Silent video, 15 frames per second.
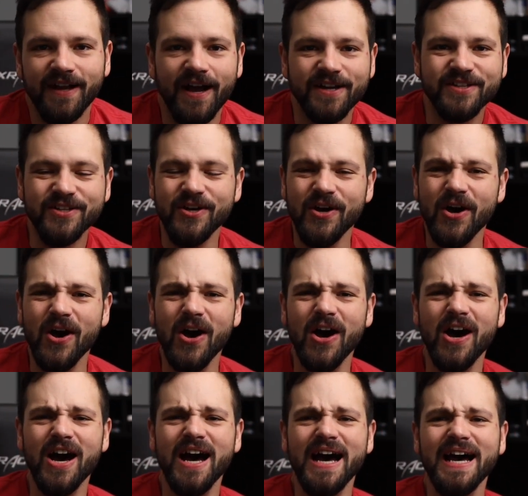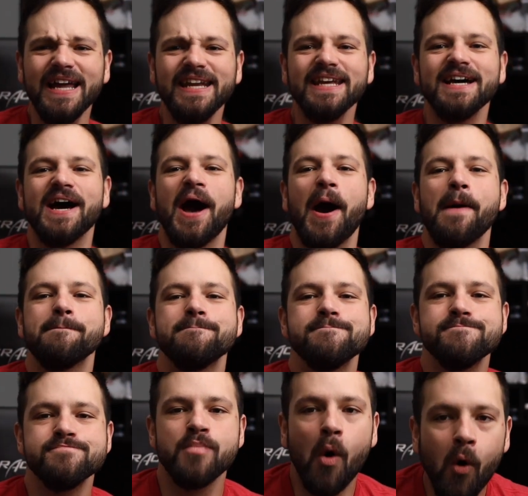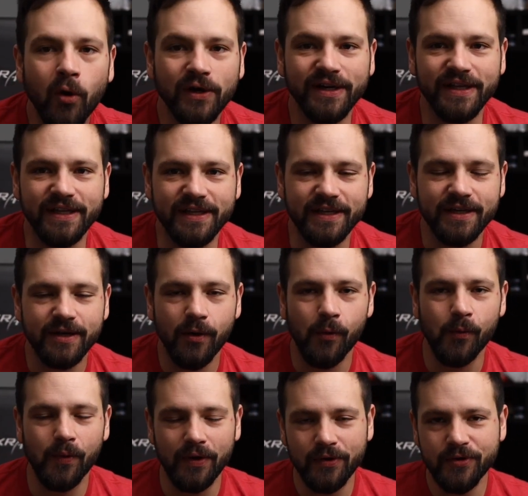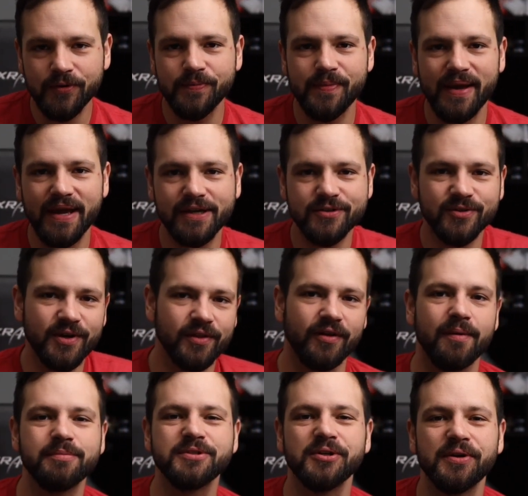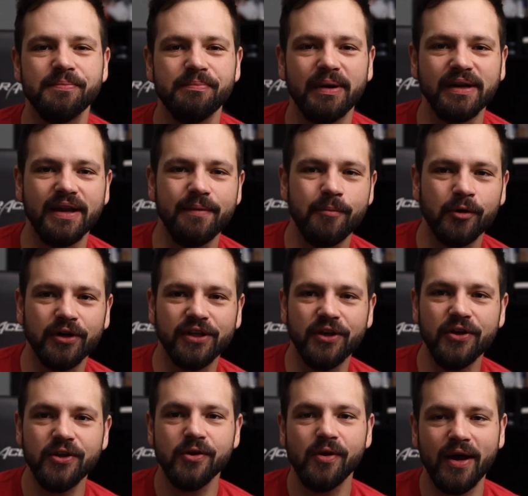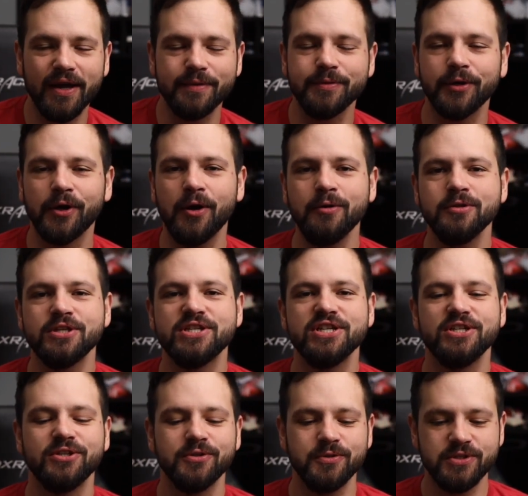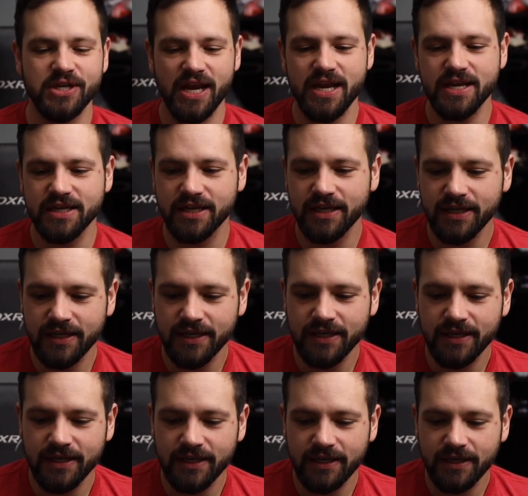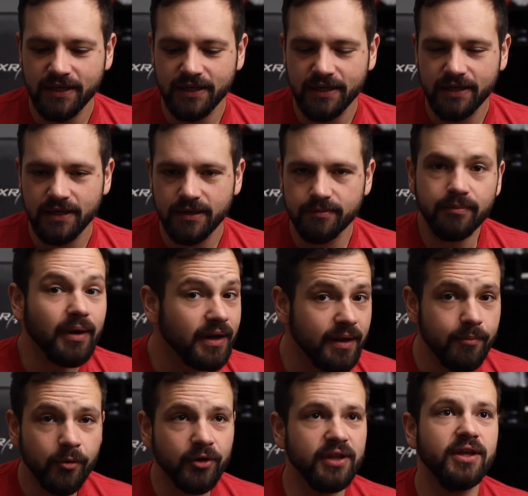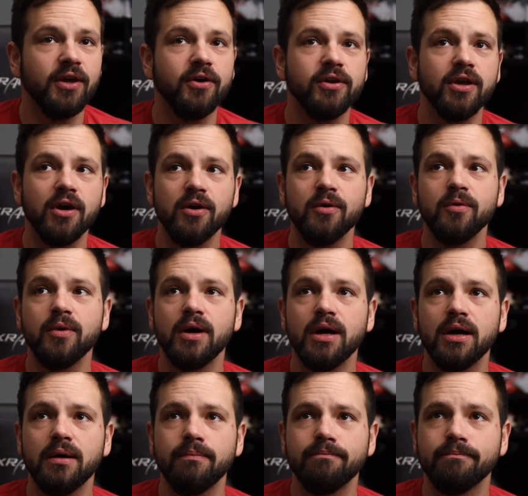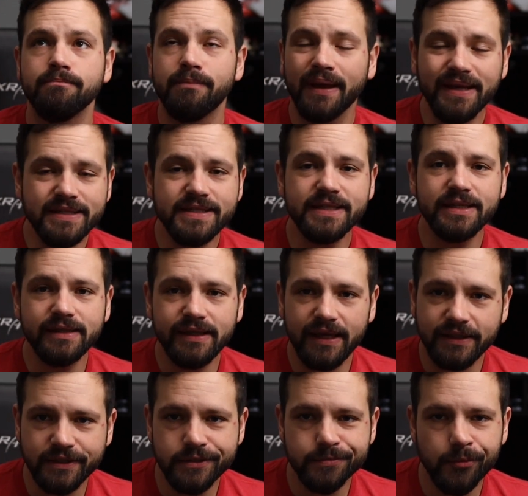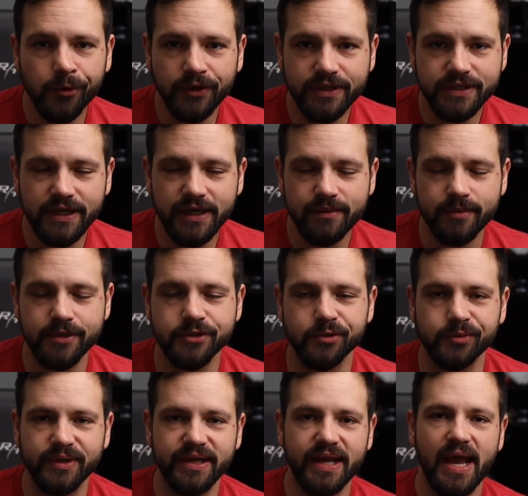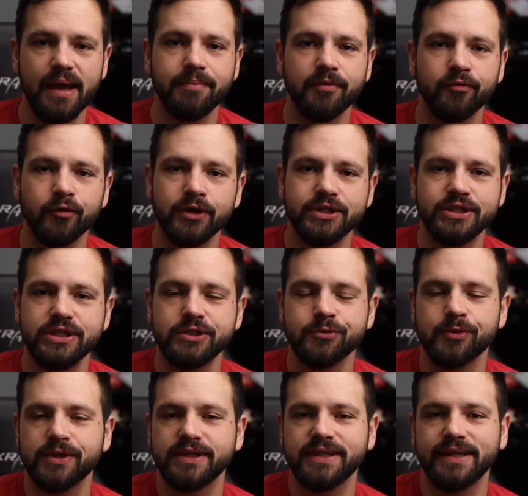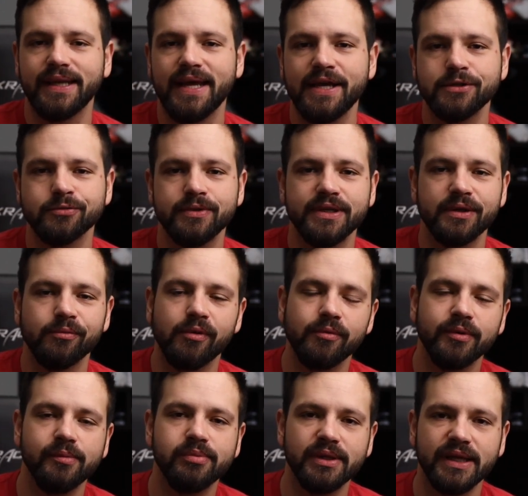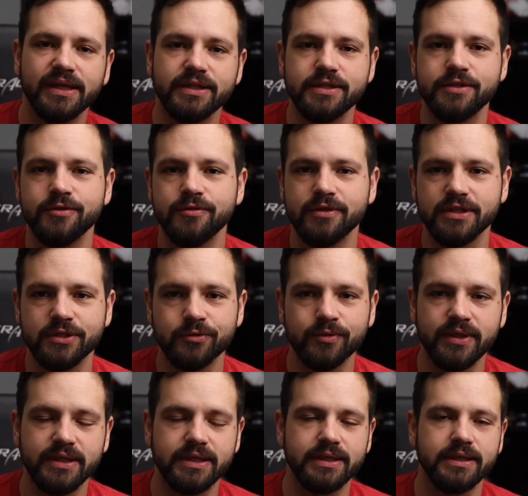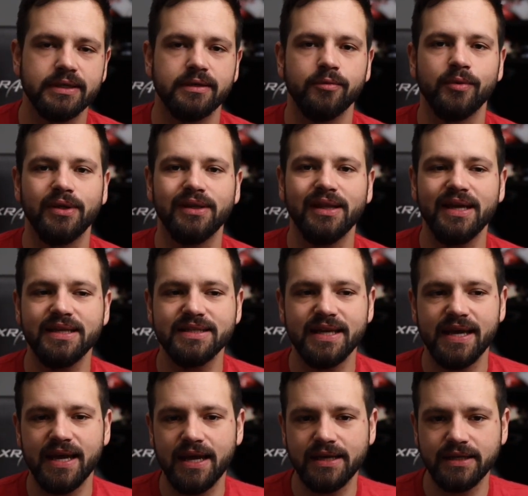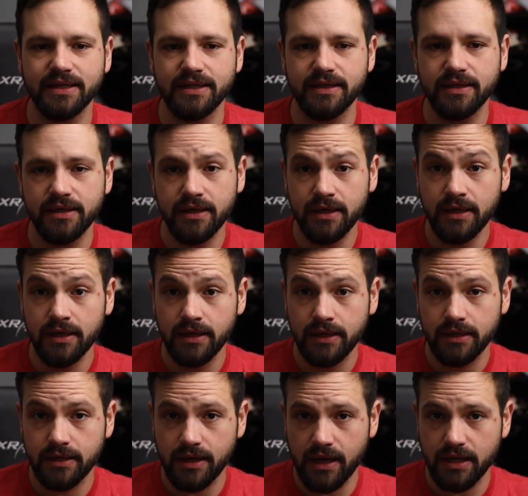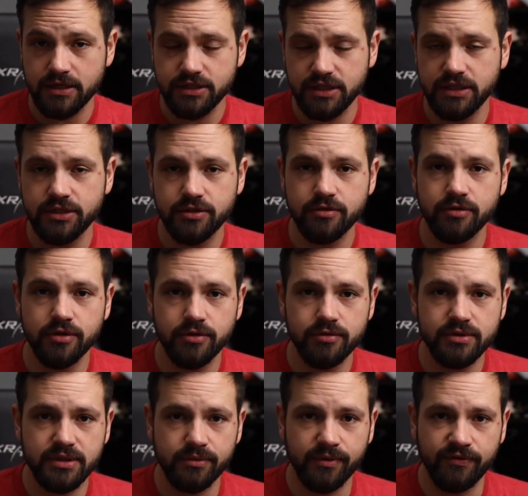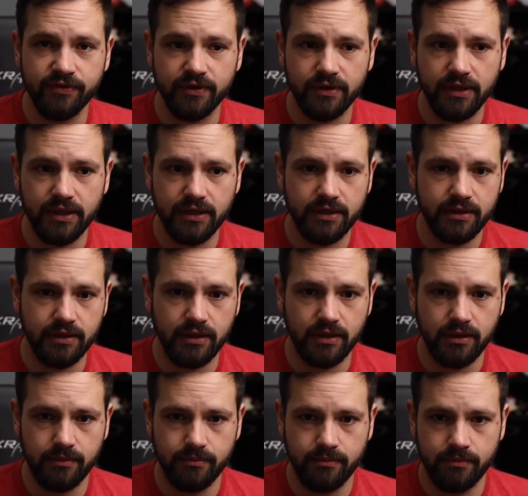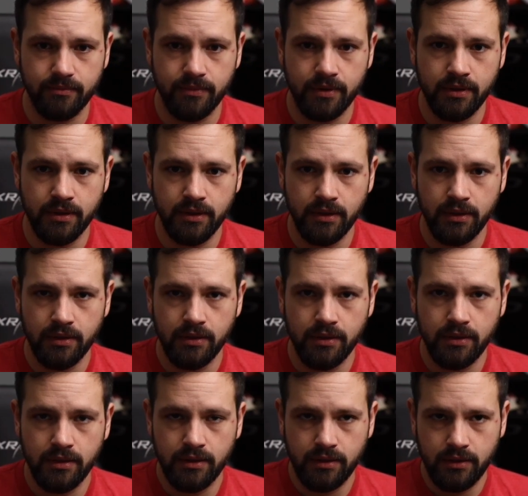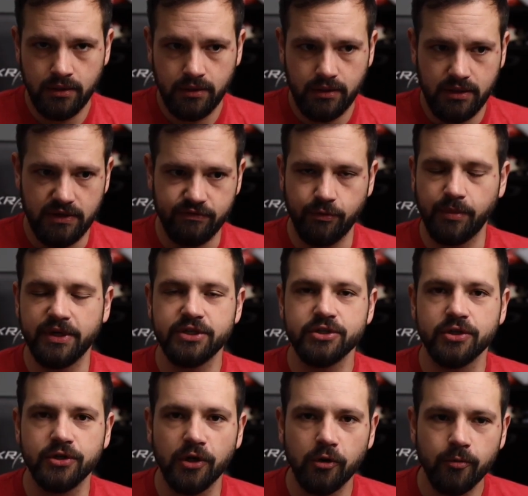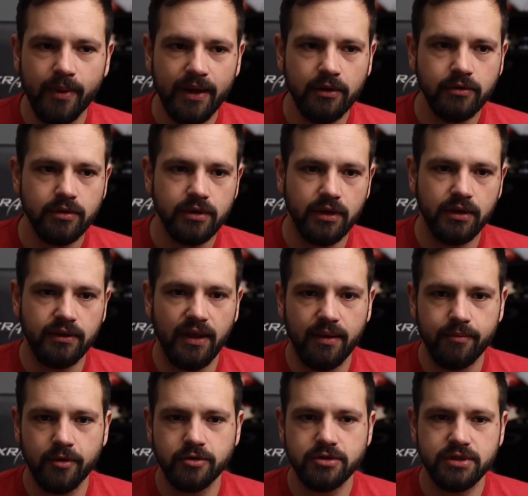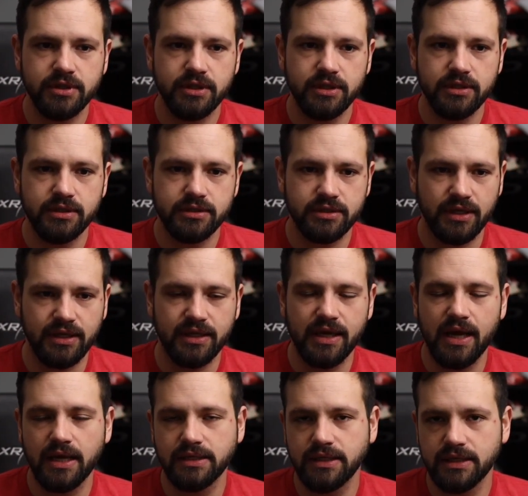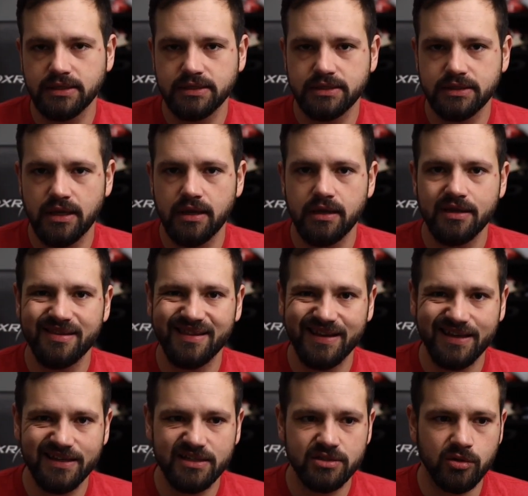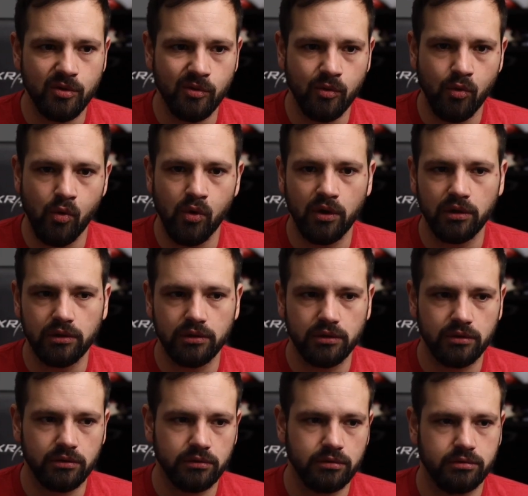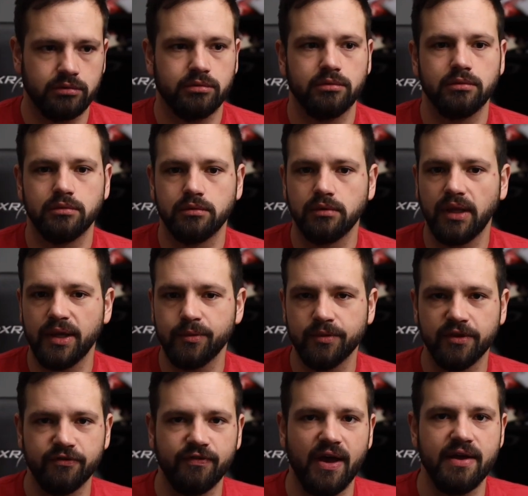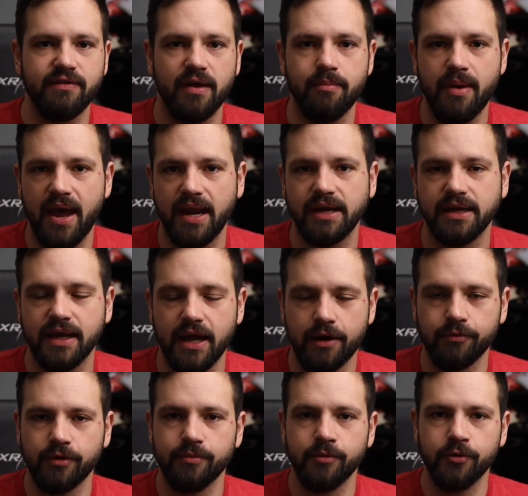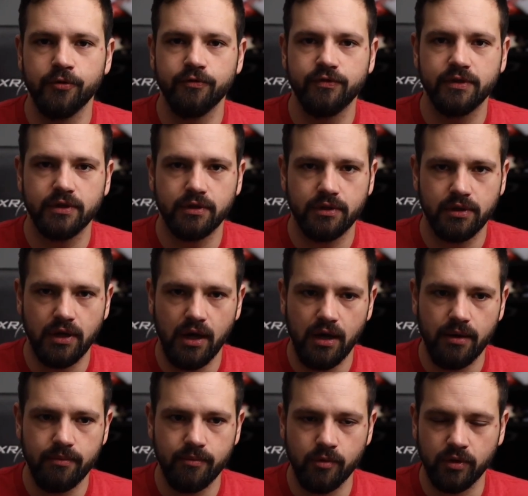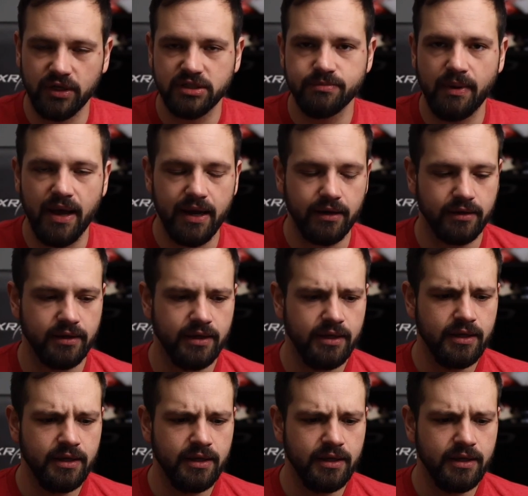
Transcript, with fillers: A good morning. Welcome back to another episode of Monday Morning Yo-Yo. I am your host, G2 Jake. Monday Morning Yo-Yo, um, basically at this point in time, is a recap of what G-Squared did last week and what we plan to do this week. We like to add in non-G2 news that we feel like um, everybody should know about, and that mostly is like contest things or like when the 5A patent got removed um, or expired.